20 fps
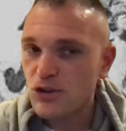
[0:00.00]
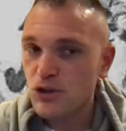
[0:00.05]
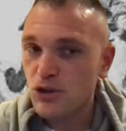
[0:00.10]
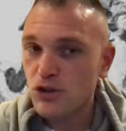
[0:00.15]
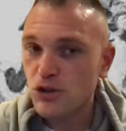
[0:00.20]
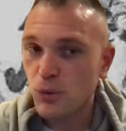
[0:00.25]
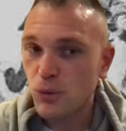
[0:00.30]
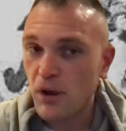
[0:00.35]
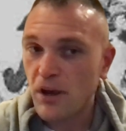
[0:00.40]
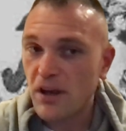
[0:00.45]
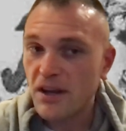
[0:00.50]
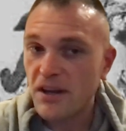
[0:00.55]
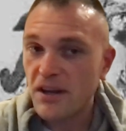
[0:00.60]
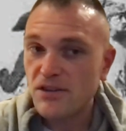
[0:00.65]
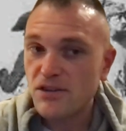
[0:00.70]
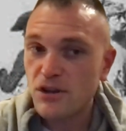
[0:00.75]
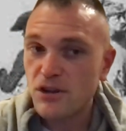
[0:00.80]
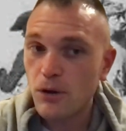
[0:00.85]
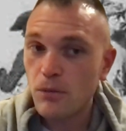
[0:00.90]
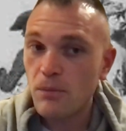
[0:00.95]
just the way it
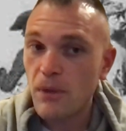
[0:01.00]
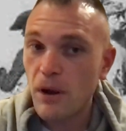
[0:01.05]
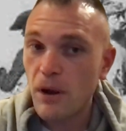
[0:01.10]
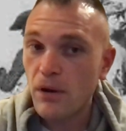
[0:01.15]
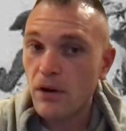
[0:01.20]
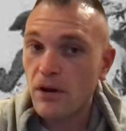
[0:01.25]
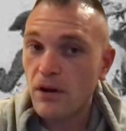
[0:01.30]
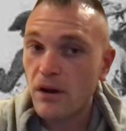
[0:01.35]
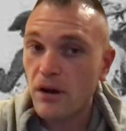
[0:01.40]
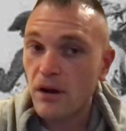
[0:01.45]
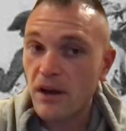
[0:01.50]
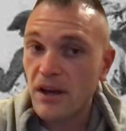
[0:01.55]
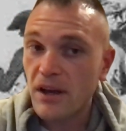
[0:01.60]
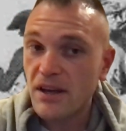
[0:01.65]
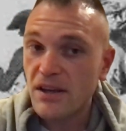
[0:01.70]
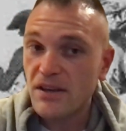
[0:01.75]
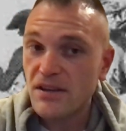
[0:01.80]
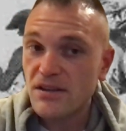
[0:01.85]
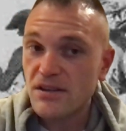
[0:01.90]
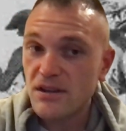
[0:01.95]
is. You know, America
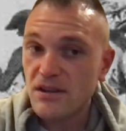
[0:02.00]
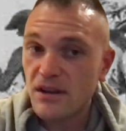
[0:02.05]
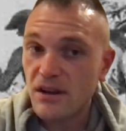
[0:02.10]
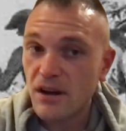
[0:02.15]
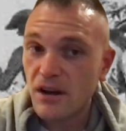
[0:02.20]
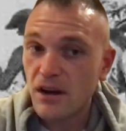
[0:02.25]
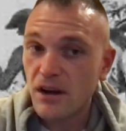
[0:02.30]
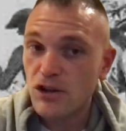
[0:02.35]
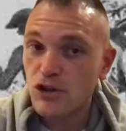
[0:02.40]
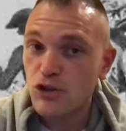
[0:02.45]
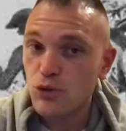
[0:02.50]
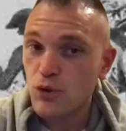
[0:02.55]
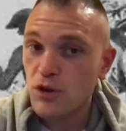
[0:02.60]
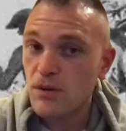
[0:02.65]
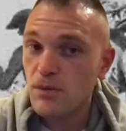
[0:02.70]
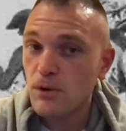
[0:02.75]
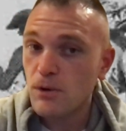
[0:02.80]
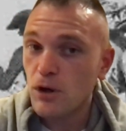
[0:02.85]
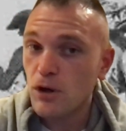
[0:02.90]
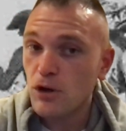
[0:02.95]
is a
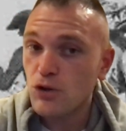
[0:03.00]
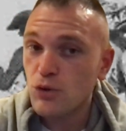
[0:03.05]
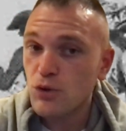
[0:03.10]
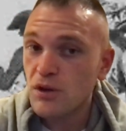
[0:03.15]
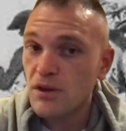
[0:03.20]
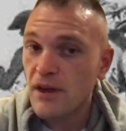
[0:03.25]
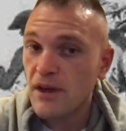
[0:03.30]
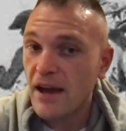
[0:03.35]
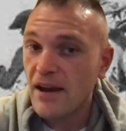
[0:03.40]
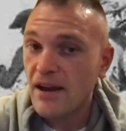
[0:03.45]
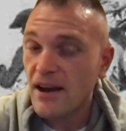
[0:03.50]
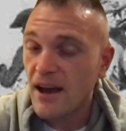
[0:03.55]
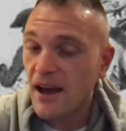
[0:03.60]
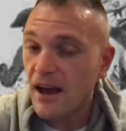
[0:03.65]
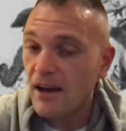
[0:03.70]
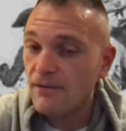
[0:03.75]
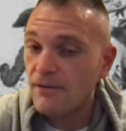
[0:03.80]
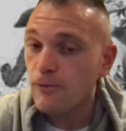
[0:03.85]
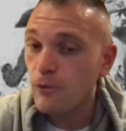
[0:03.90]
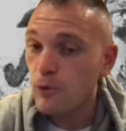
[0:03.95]
dream country that
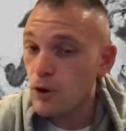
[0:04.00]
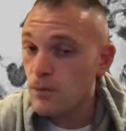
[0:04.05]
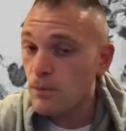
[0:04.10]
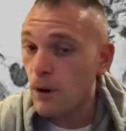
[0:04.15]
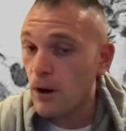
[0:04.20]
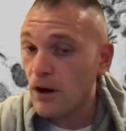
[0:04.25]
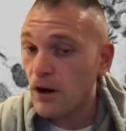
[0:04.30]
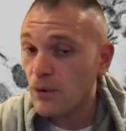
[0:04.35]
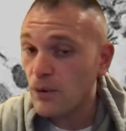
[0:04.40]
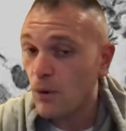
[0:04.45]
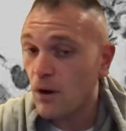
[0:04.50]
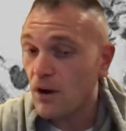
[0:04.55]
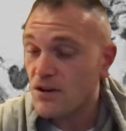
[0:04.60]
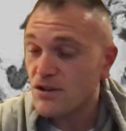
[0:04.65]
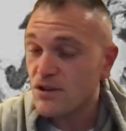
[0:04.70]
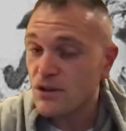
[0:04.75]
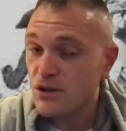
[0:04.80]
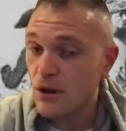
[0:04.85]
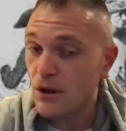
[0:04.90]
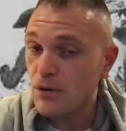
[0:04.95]
everybody
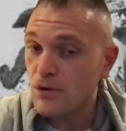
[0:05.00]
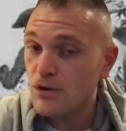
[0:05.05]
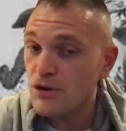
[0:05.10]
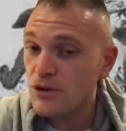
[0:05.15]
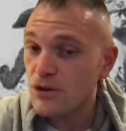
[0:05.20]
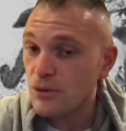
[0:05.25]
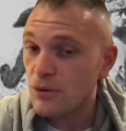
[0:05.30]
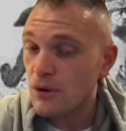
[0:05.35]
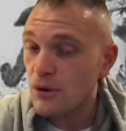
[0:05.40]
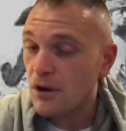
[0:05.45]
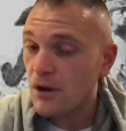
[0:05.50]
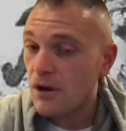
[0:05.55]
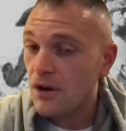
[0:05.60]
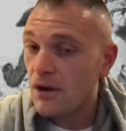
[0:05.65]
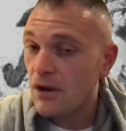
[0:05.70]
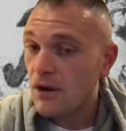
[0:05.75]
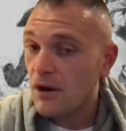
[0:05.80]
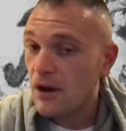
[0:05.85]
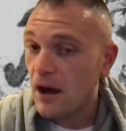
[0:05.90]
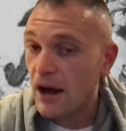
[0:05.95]
wants to go to.
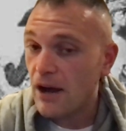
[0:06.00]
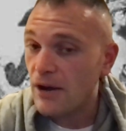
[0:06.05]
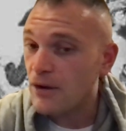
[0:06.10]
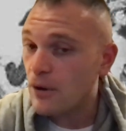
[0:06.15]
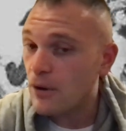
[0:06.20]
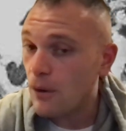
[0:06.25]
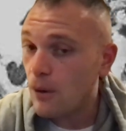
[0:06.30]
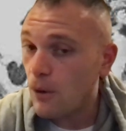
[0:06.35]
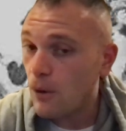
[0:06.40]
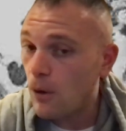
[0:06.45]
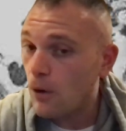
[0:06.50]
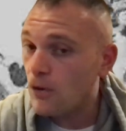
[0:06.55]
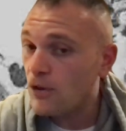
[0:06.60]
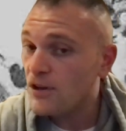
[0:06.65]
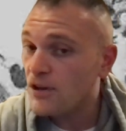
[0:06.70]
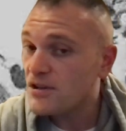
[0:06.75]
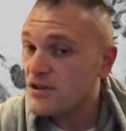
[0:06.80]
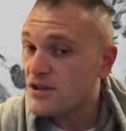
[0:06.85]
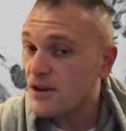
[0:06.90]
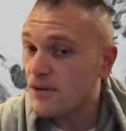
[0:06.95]
I go to all
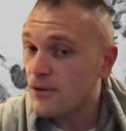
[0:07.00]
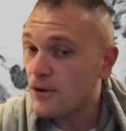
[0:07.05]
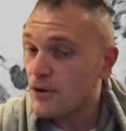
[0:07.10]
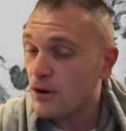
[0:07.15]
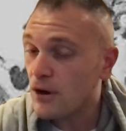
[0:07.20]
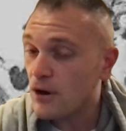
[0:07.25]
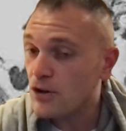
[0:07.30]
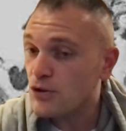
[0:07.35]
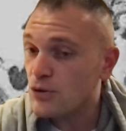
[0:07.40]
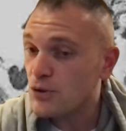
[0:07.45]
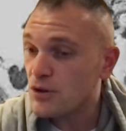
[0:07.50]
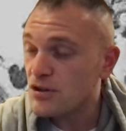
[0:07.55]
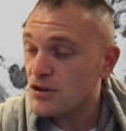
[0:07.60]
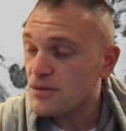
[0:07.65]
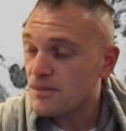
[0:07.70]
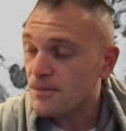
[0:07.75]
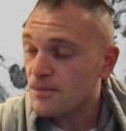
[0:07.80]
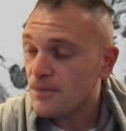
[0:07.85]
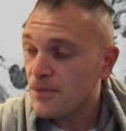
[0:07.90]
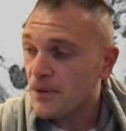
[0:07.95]
these different
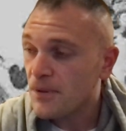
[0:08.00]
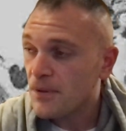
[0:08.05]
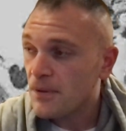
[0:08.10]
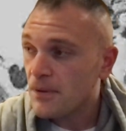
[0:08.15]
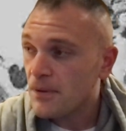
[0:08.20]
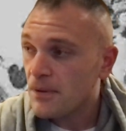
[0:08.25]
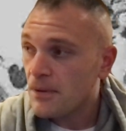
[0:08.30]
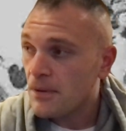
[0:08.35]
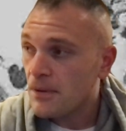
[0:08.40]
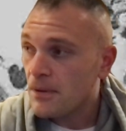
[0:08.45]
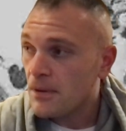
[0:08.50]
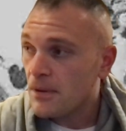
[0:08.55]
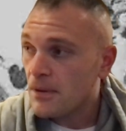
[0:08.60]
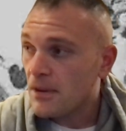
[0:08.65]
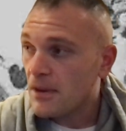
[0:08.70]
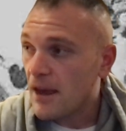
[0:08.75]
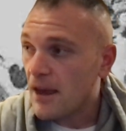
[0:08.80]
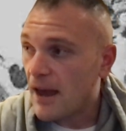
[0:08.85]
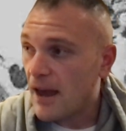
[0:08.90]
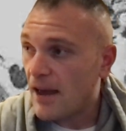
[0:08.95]
countries
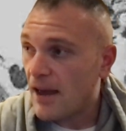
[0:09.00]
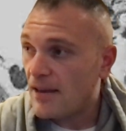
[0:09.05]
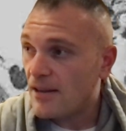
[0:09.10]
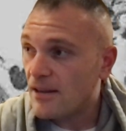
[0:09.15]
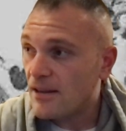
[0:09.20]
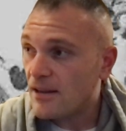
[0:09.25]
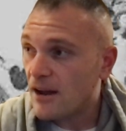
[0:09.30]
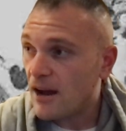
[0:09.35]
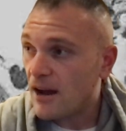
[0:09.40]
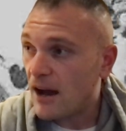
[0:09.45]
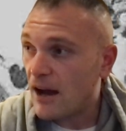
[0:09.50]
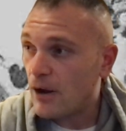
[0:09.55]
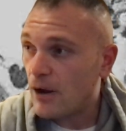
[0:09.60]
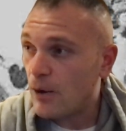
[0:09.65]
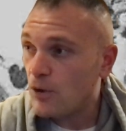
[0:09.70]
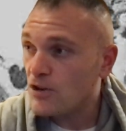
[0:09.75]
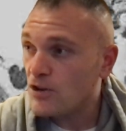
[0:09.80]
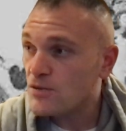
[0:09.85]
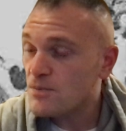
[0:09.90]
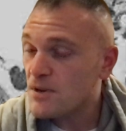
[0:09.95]
and I
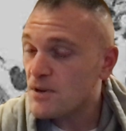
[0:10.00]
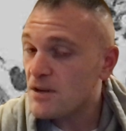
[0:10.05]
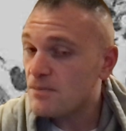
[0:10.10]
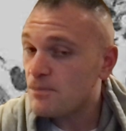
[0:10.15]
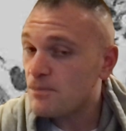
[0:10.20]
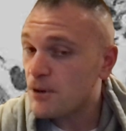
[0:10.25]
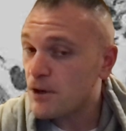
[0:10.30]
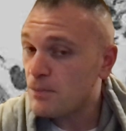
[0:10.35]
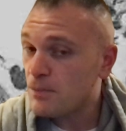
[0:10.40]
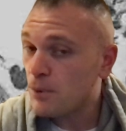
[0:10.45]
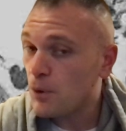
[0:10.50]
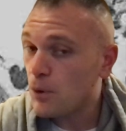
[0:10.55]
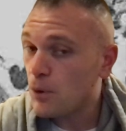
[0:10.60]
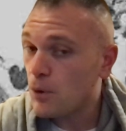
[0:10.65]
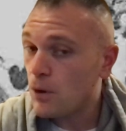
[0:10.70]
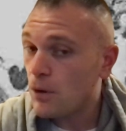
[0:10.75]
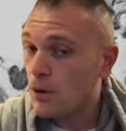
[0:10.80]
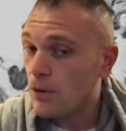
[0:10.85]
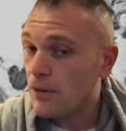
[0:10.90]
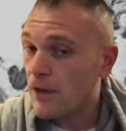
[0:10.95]
always meet
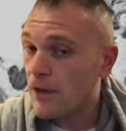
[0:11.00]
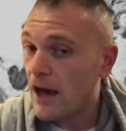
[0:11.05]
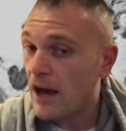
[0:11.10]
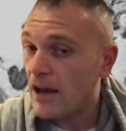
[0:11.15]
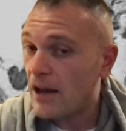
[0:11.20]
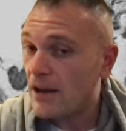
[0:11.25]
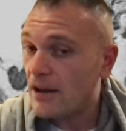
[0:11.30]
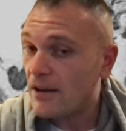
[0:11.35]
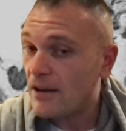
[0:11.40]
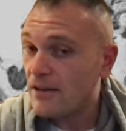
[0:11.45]
people that